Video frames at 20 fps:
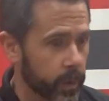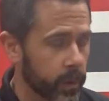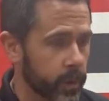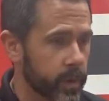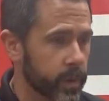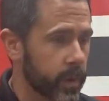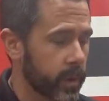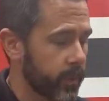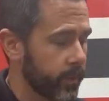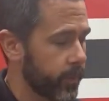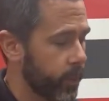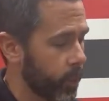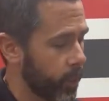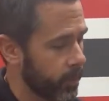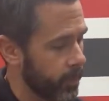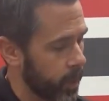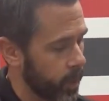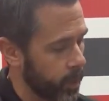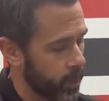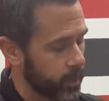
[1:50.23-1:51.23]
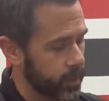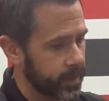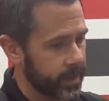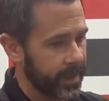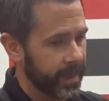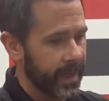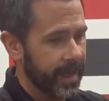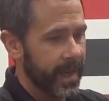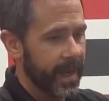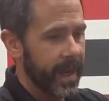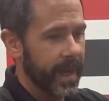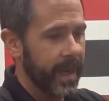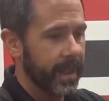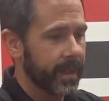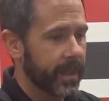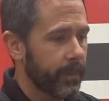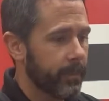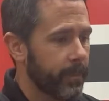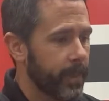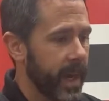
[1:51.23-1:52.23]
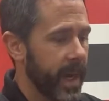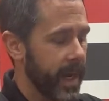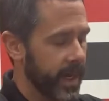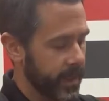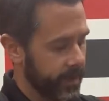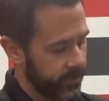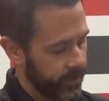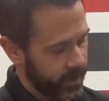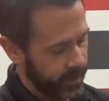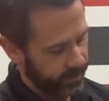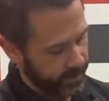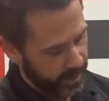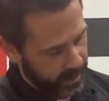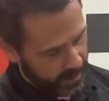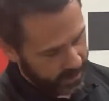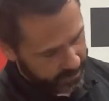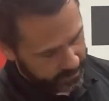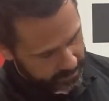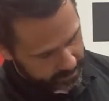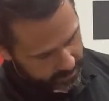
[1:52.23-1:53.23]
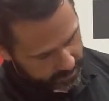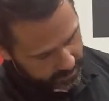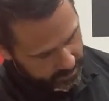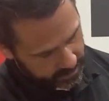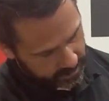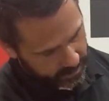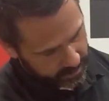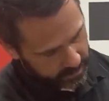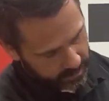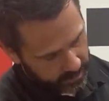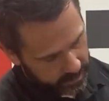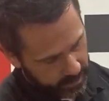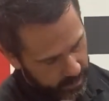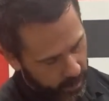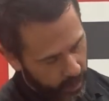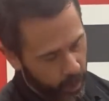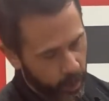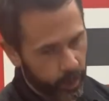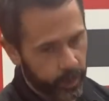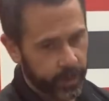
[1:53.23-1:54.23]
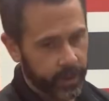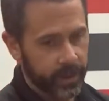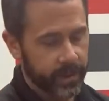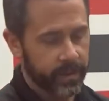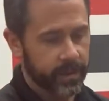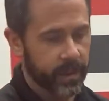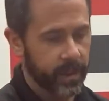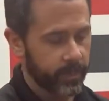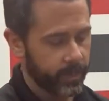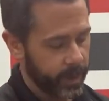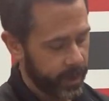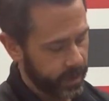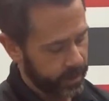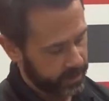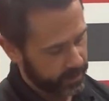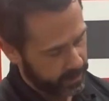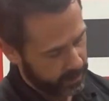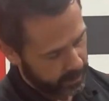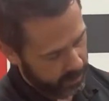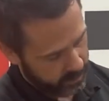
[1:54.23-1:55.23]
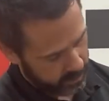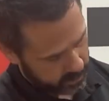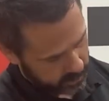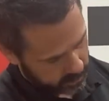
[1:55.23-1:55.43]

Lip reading: loosen the 4 bolts at the back of the device that are holding it to the pedestal.